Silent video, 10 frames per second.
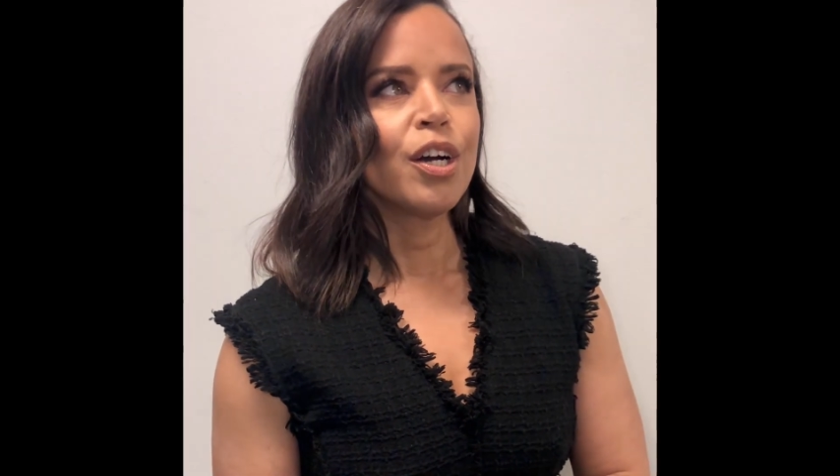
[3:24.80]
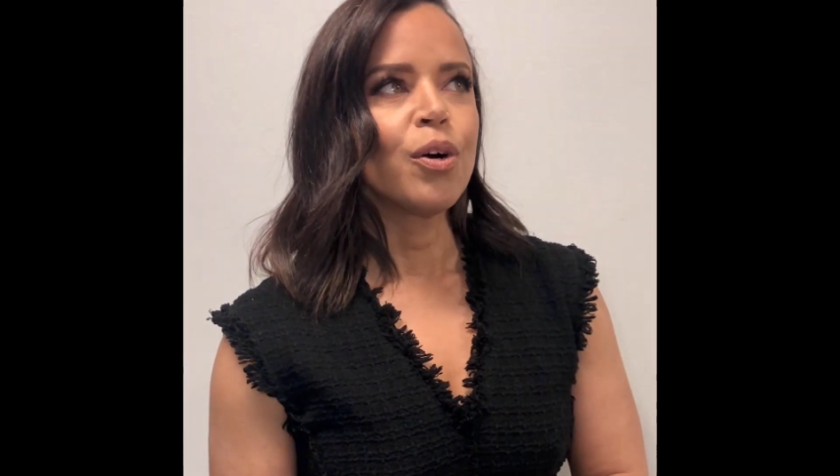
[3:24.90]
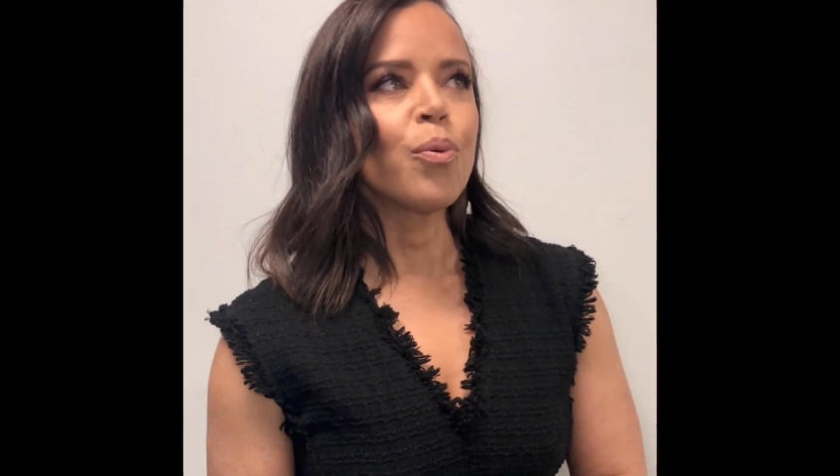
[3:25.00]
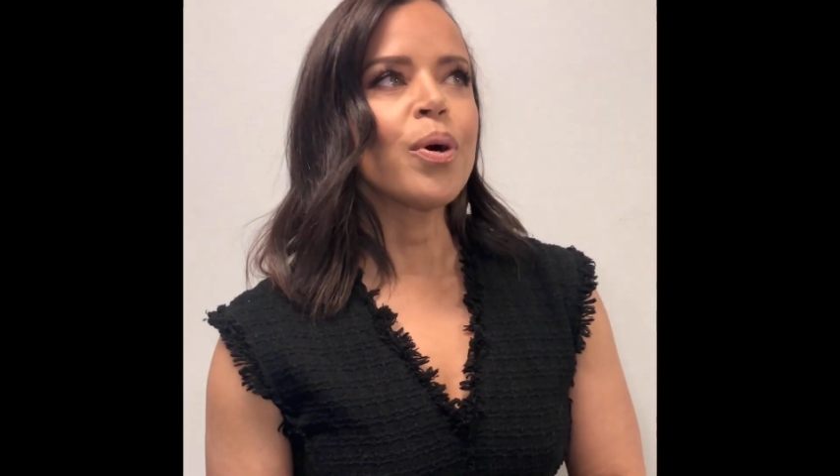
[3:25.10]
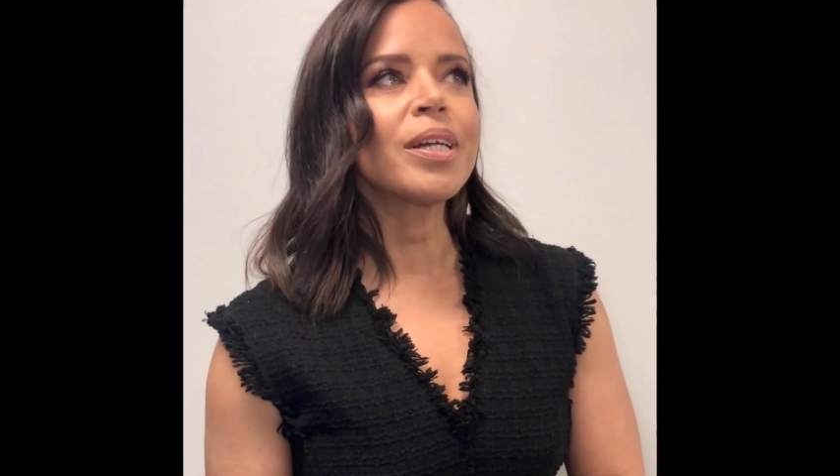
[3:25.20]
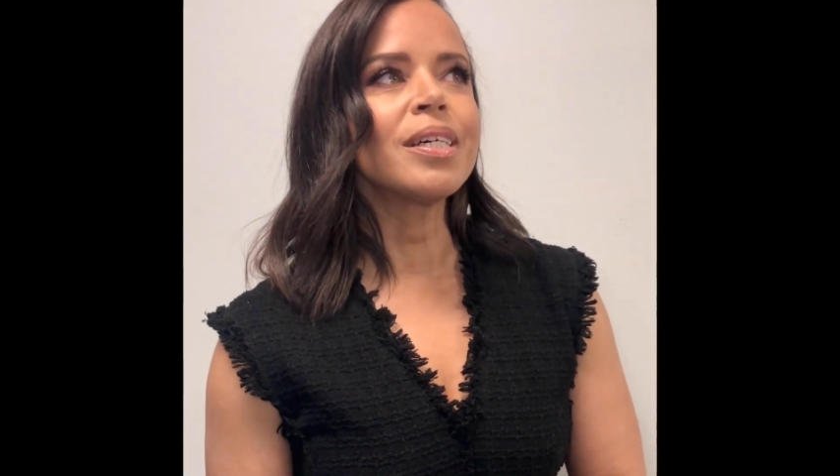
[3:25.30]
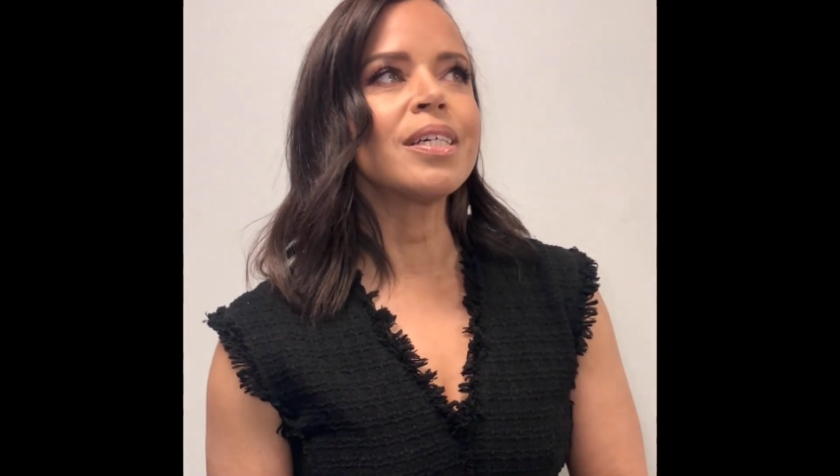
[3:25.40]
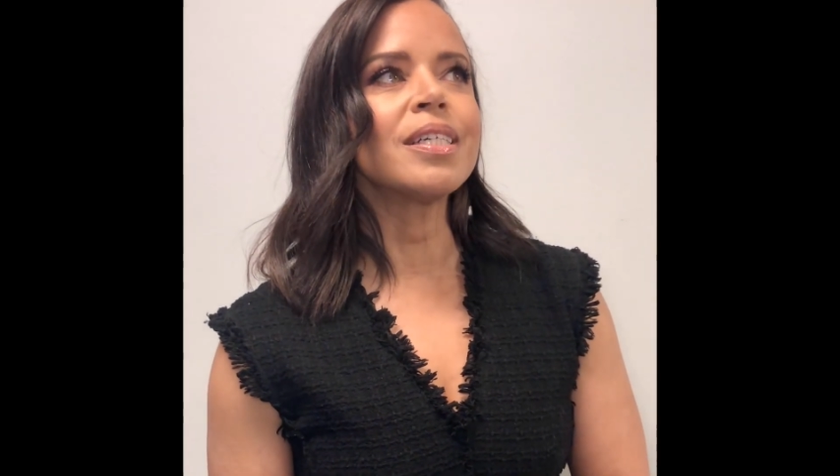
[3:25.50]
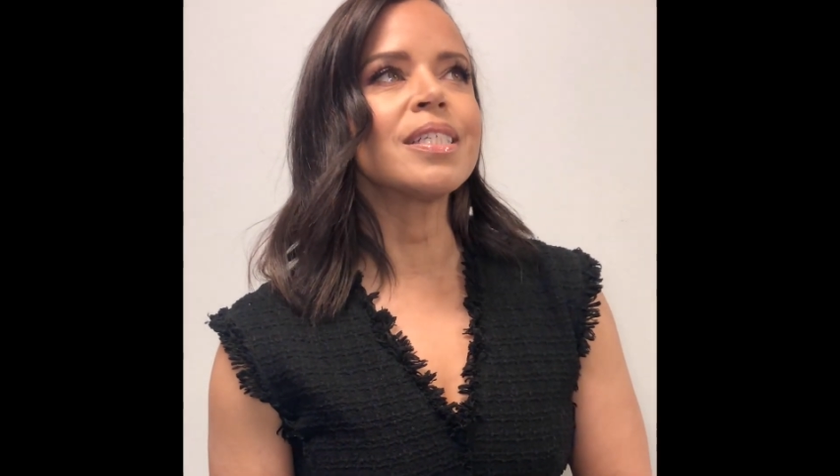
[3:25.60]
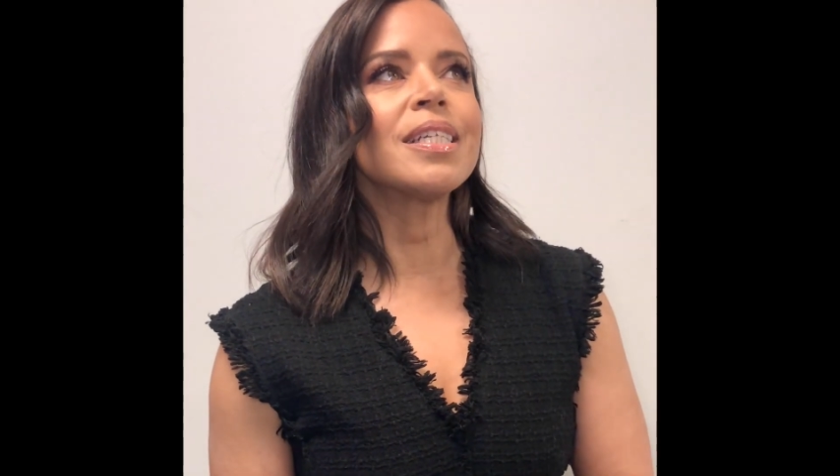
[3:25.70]
All that hard
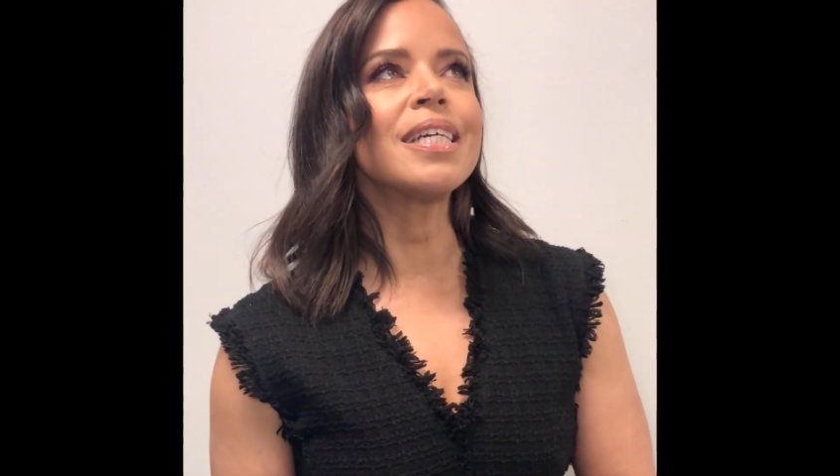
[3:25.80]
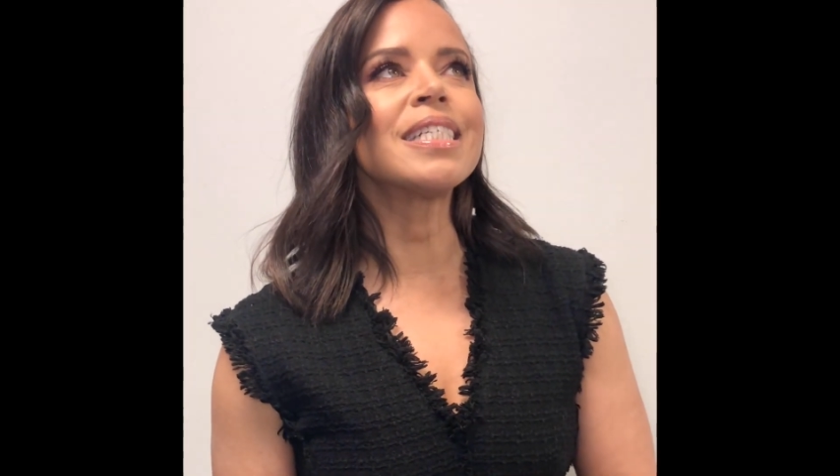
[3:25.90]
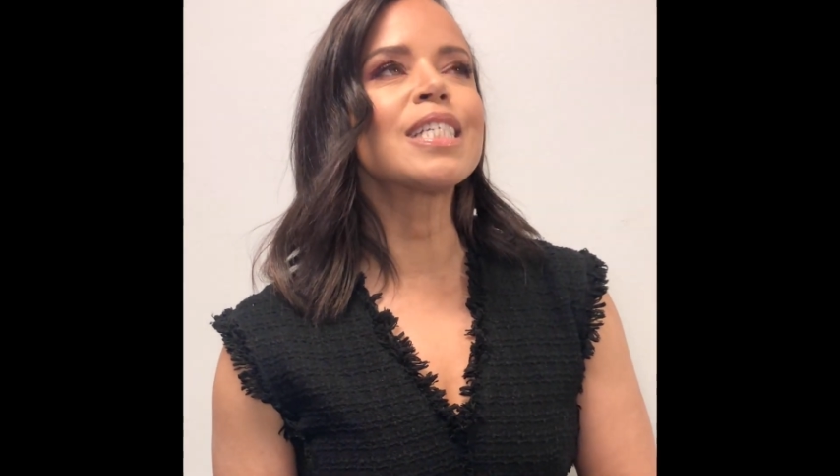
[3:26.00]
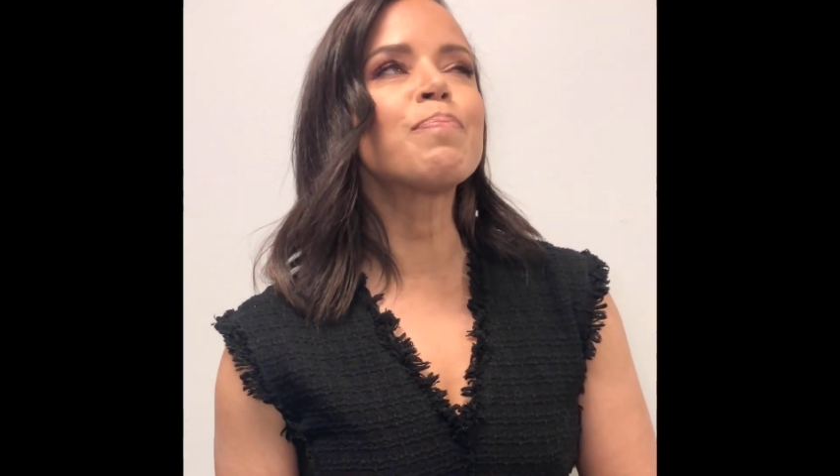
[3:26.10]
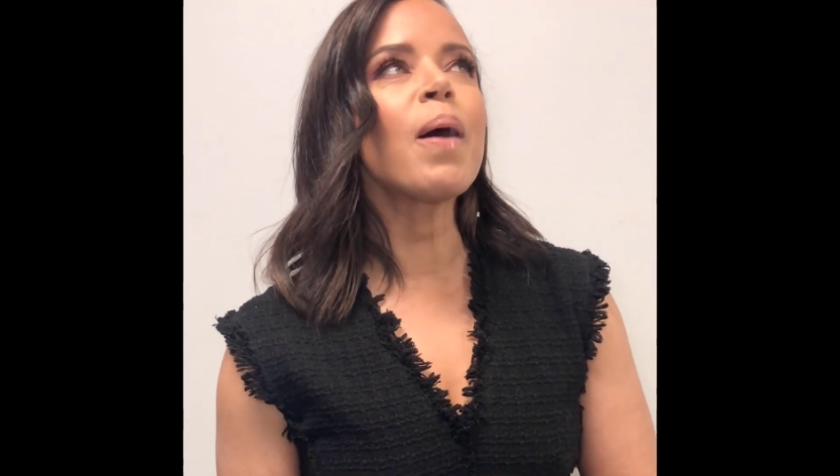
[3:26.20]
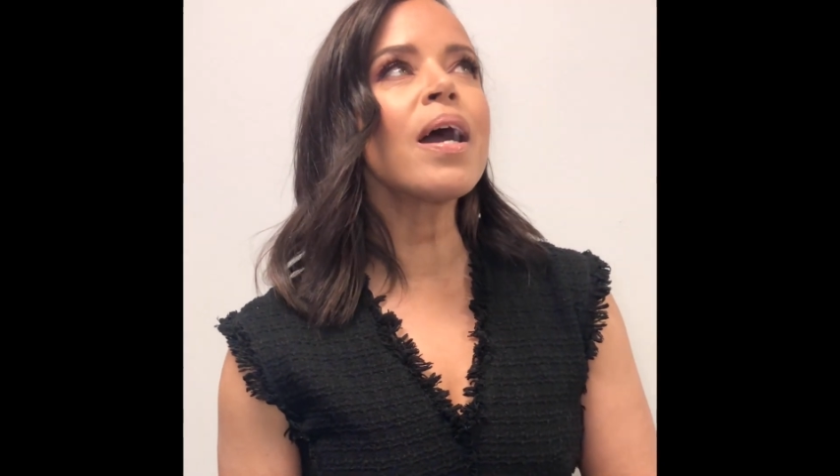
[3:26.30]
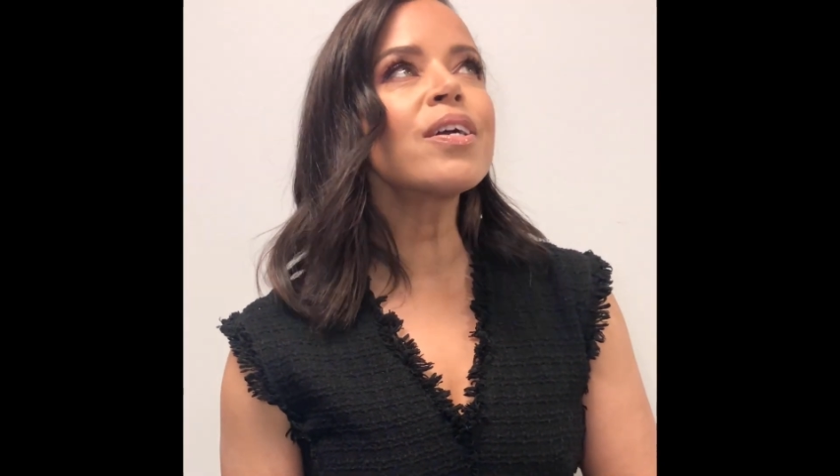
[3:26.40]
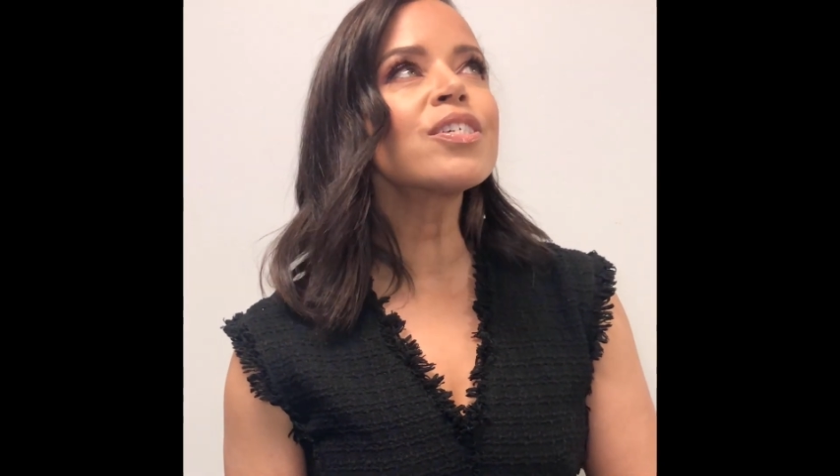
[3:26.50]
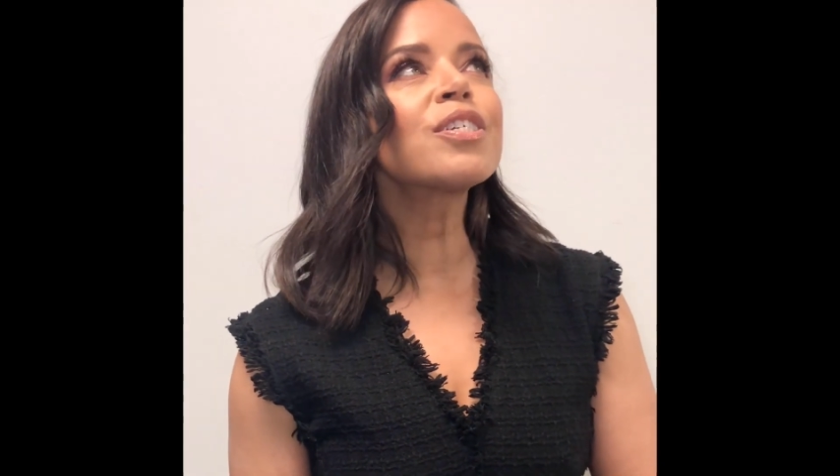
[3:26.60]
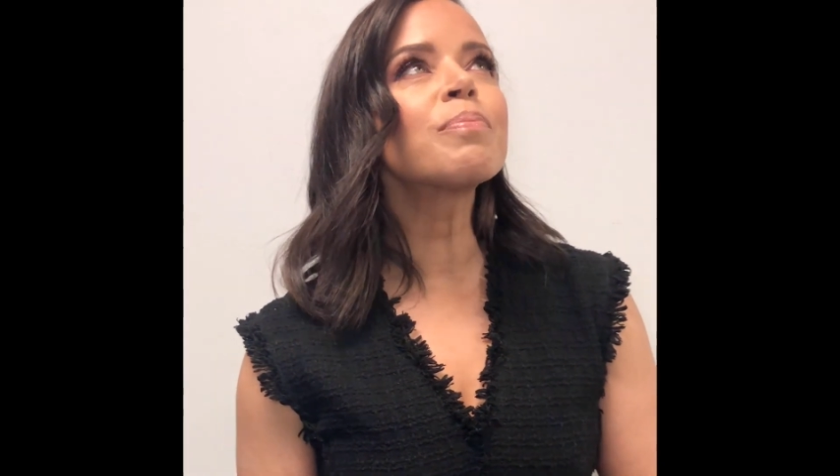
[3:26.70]
work was
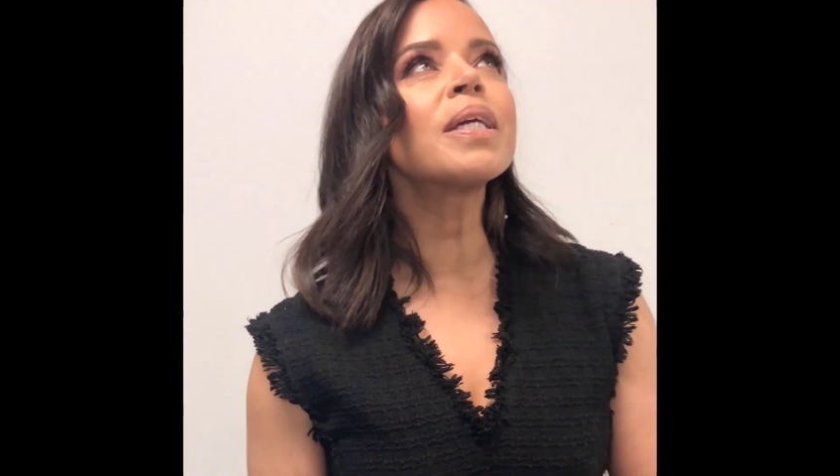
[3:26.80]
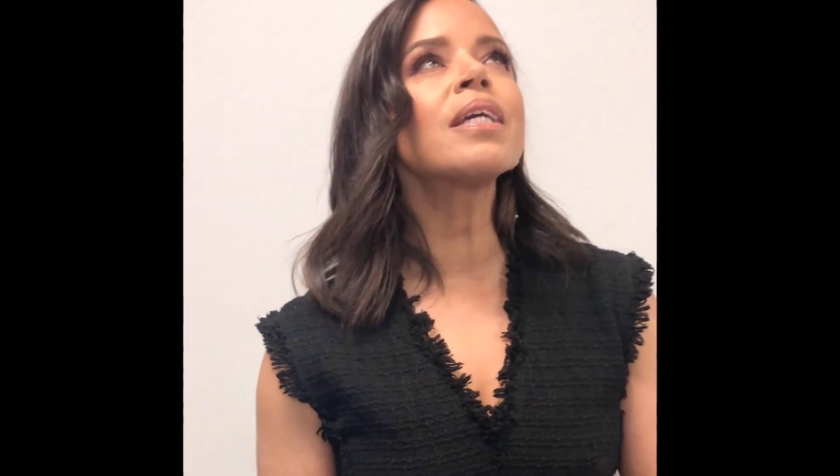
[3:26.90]
worth it.